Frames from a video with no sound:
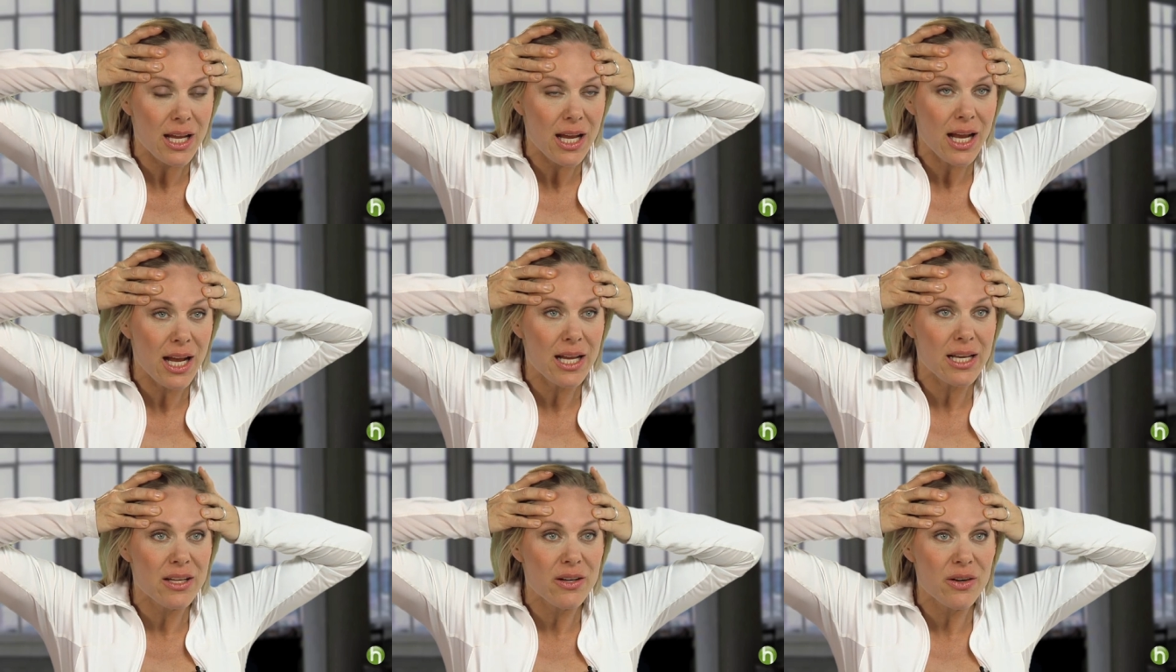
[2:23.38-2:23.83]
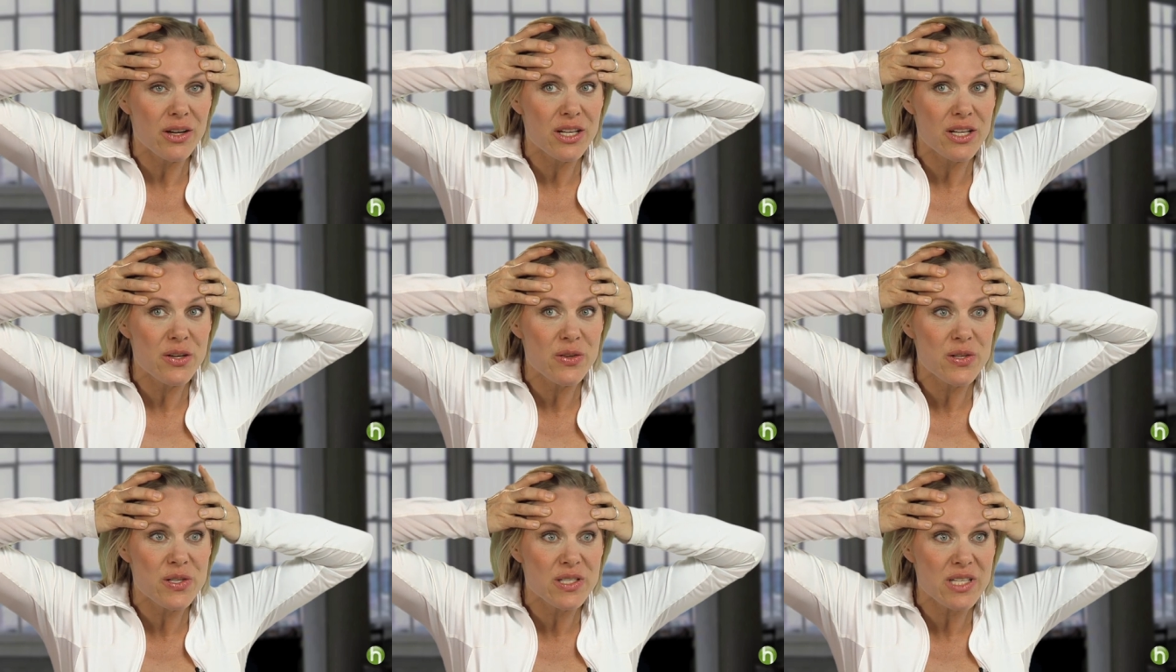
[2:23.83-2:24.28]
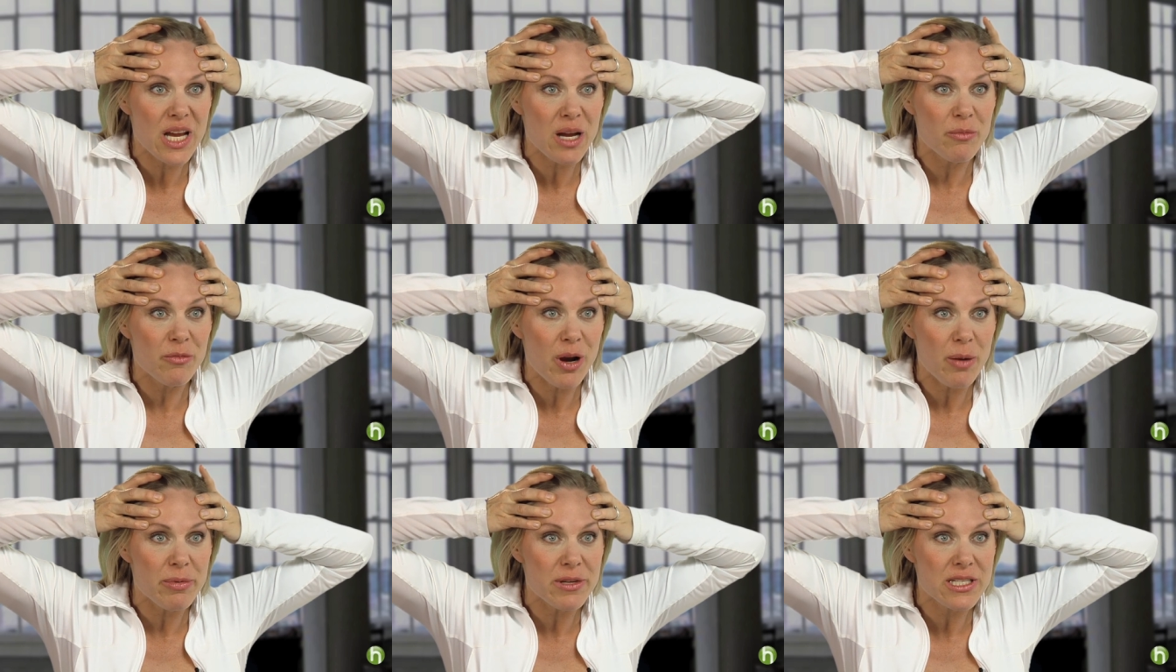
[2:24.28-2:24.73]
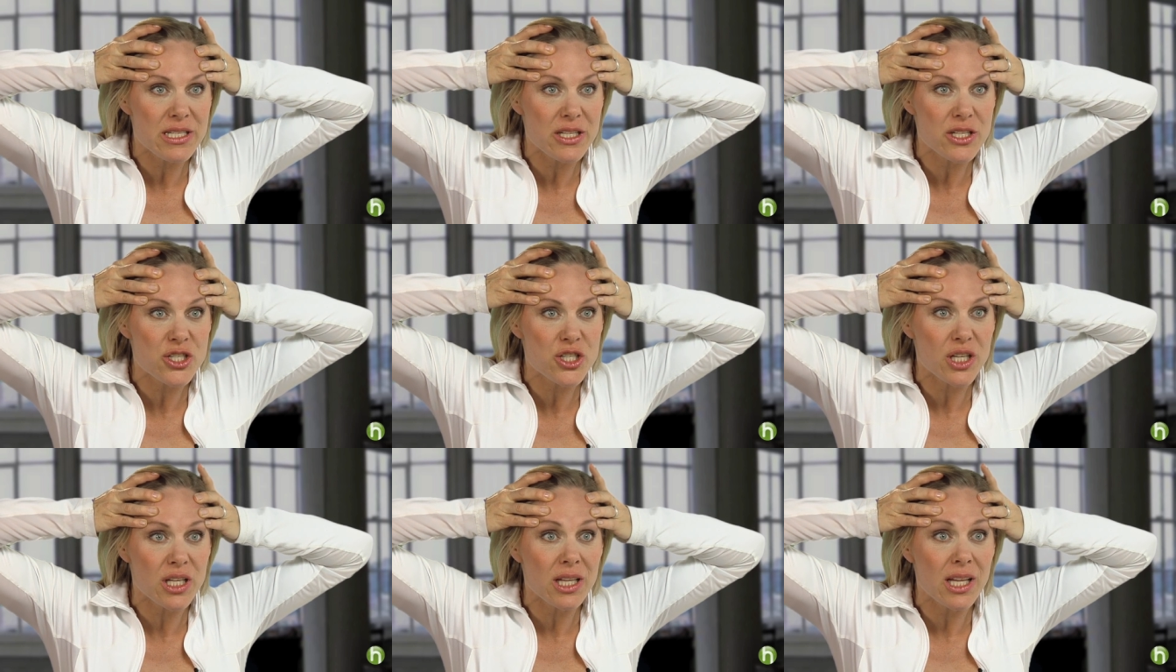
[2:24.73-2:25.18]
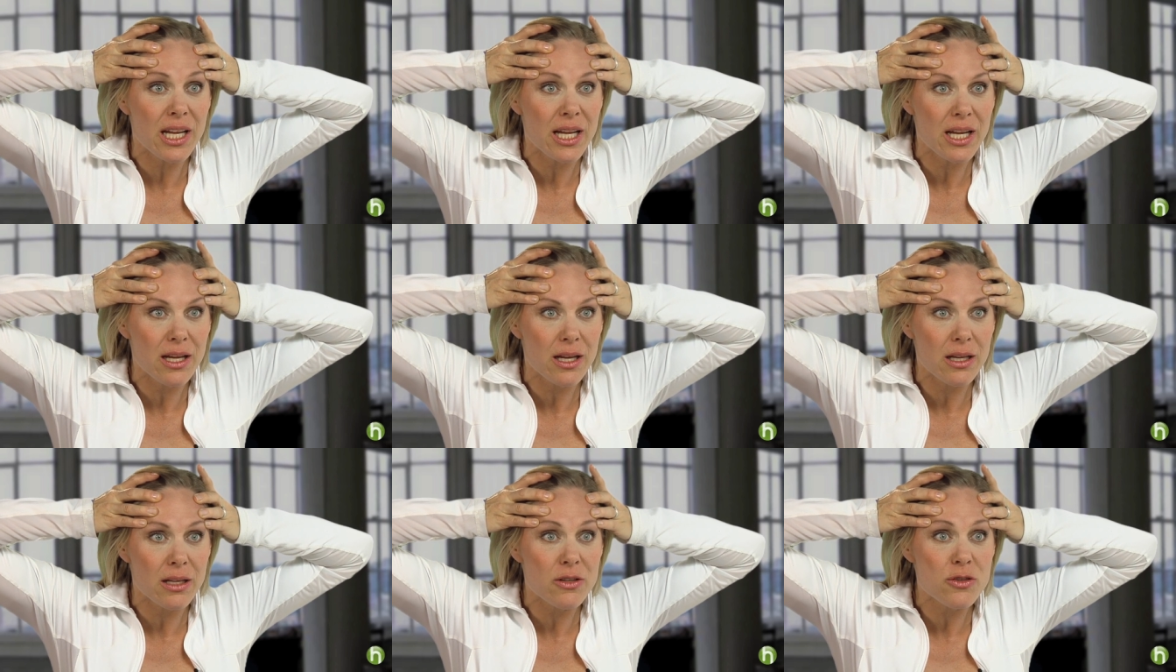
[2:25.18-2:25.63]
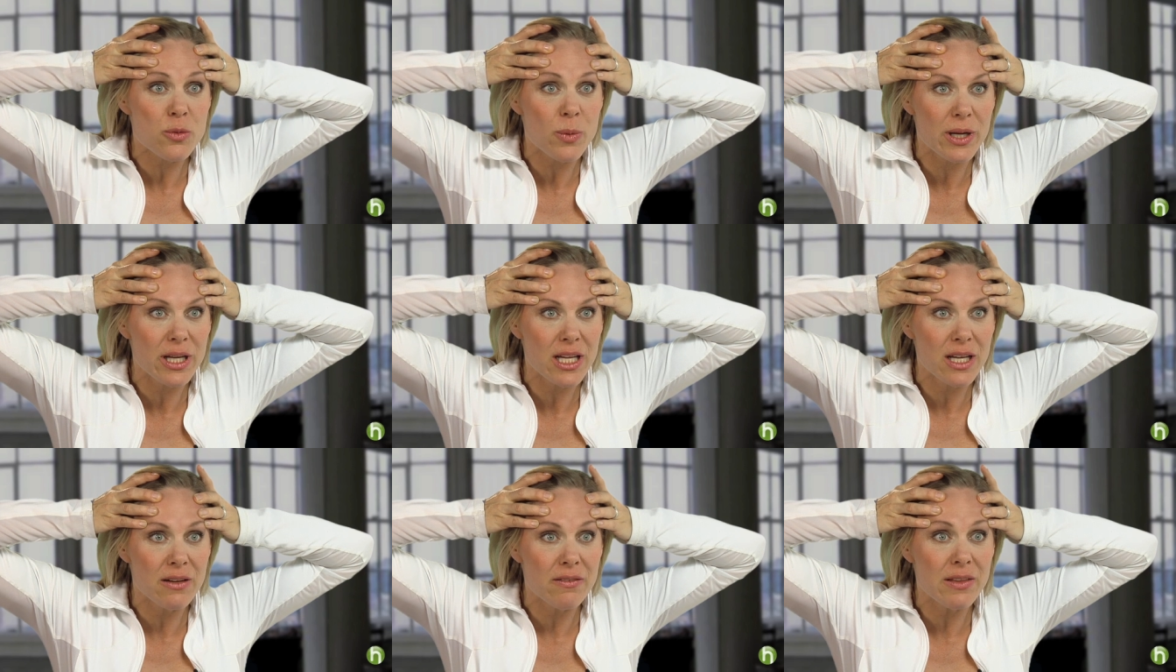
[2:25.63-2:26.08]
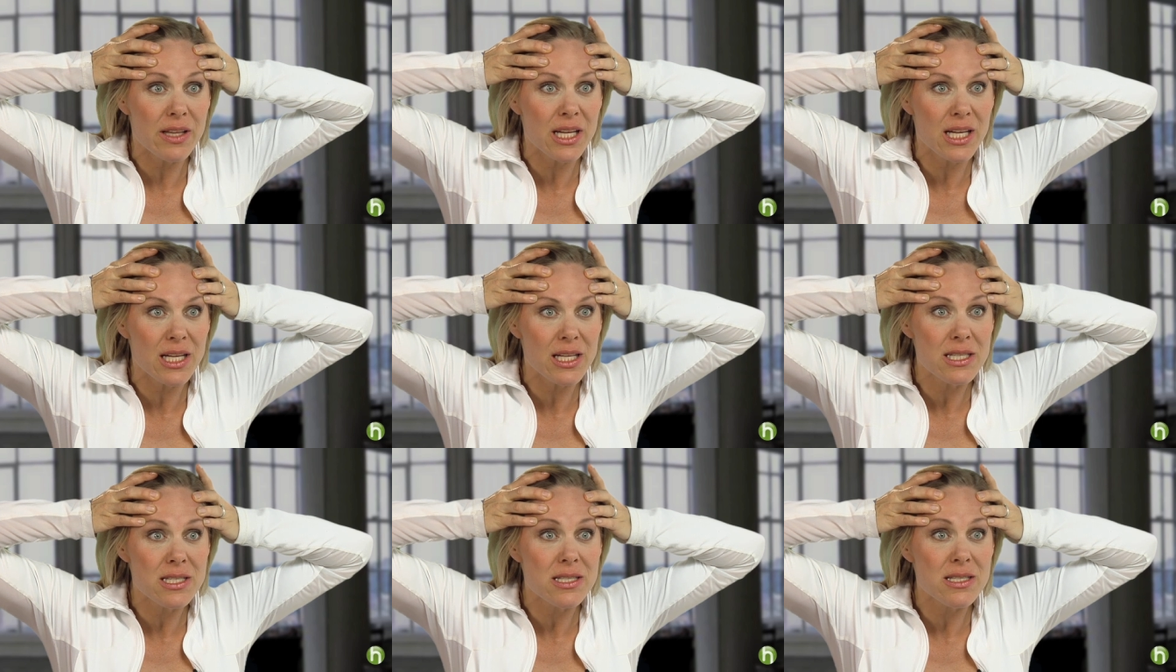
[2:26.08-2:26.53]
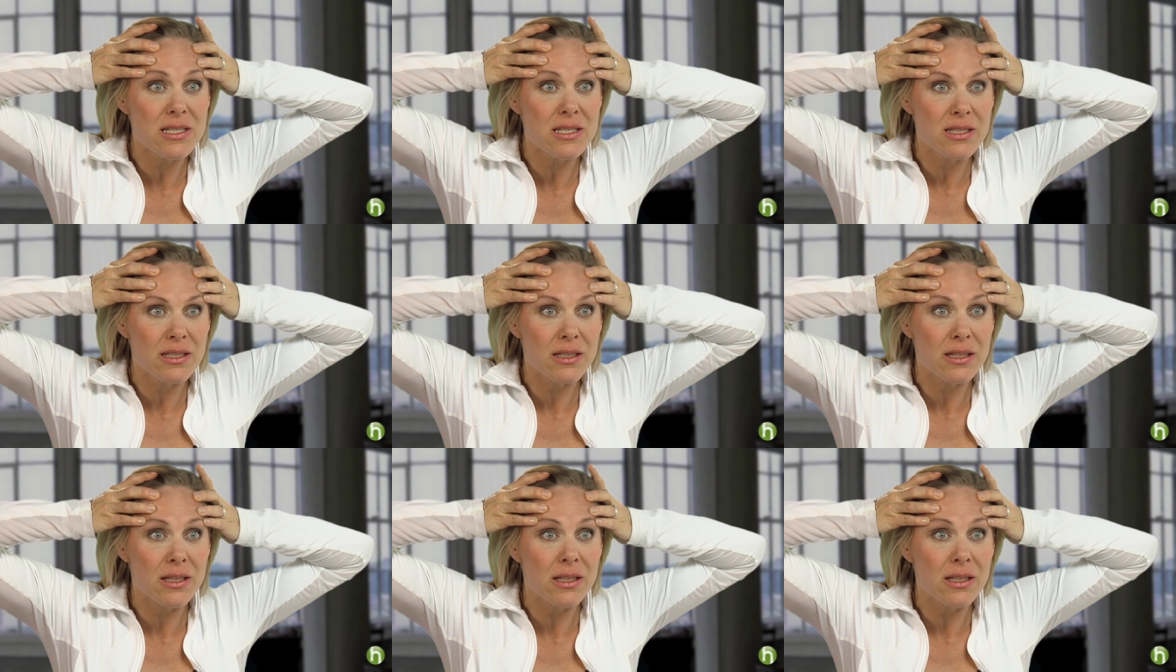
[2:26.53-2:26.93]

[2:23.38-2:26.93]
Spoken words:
And you're going to do the same repetition, like 20 of these.